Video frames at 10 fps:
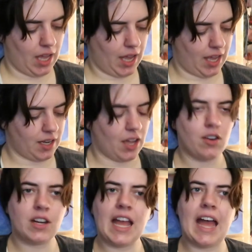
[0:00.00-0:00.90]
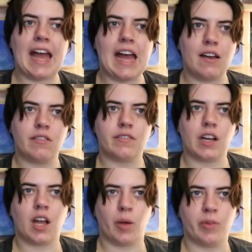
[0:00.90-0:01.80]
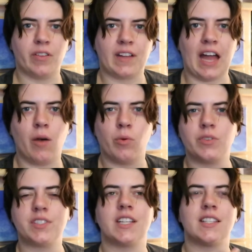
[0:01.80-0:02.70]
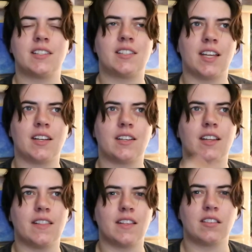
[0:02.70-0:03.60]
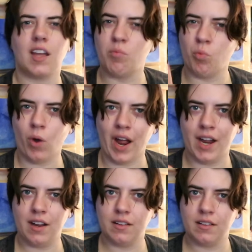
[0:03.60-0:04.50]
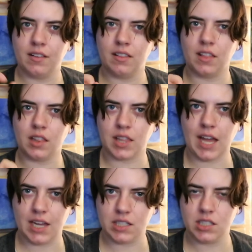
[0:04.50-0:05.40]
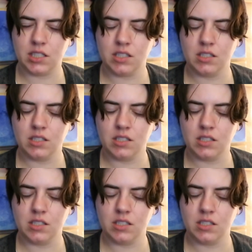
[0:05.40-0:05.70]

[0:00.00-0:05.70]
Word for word: And I already have a couple of cowls that sit in the same way that that